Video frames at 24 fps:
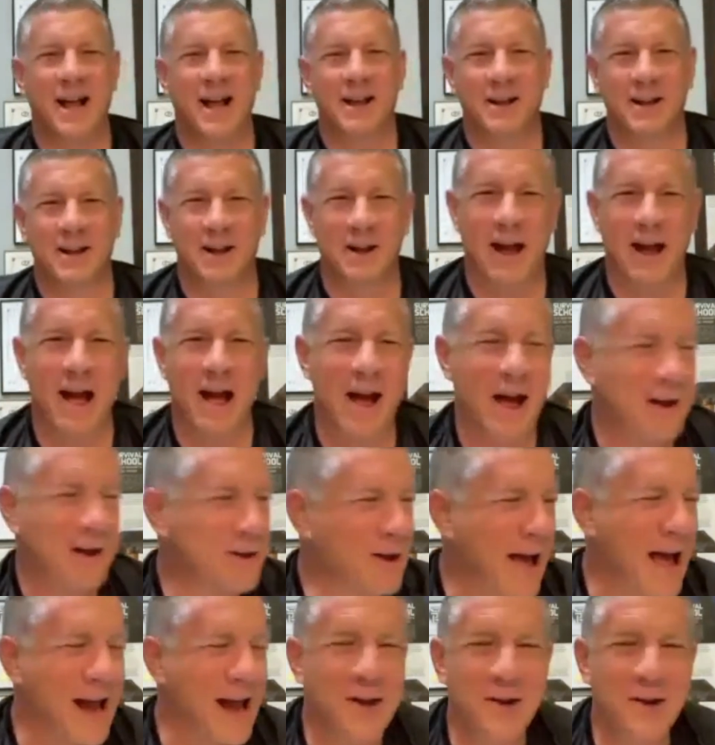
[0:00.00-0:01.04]
How do
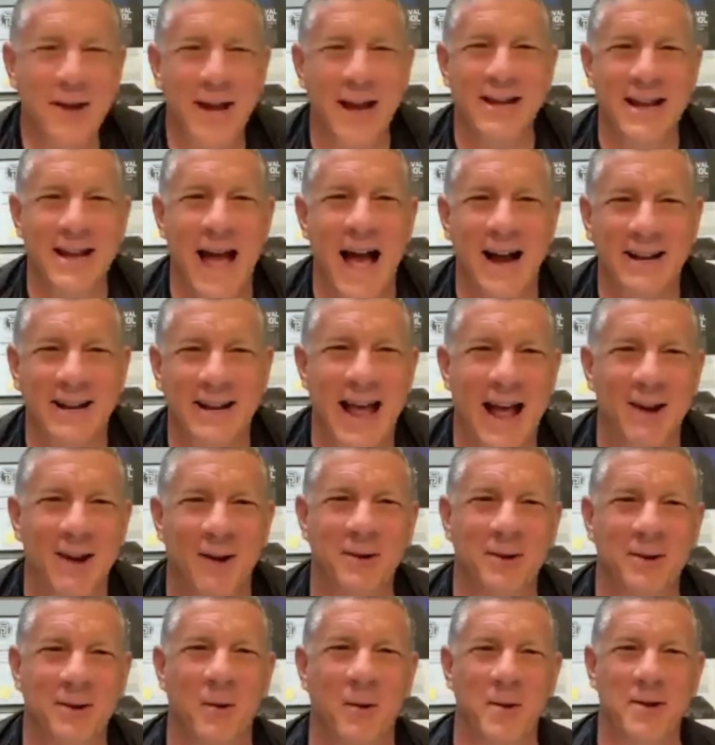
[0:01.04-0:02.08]
you get knocked out
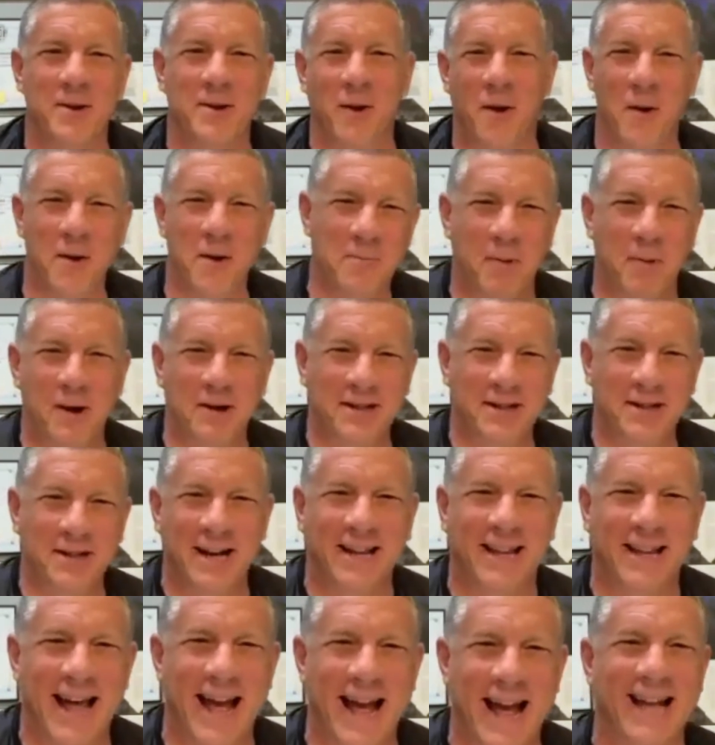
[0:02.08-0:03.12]
when you're the only person in the
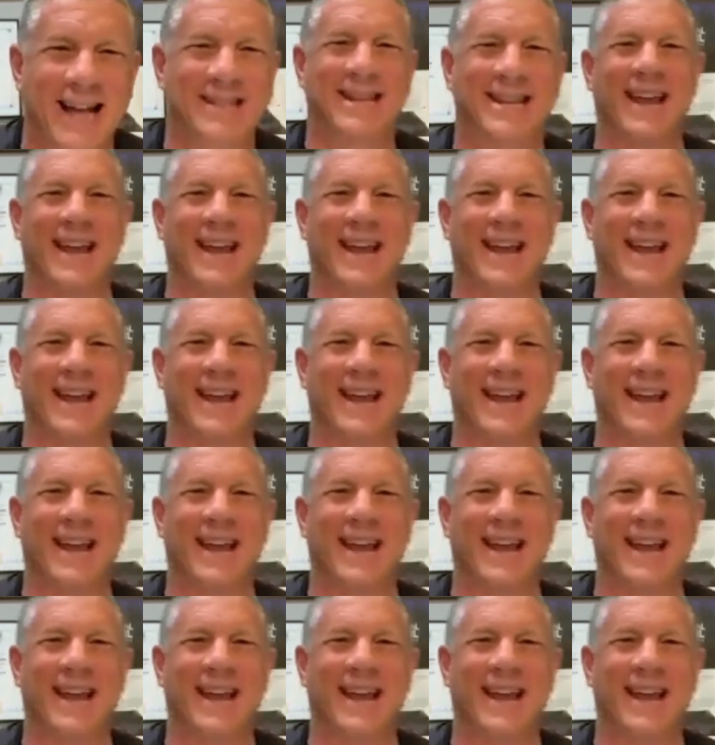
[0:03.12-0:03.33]
class?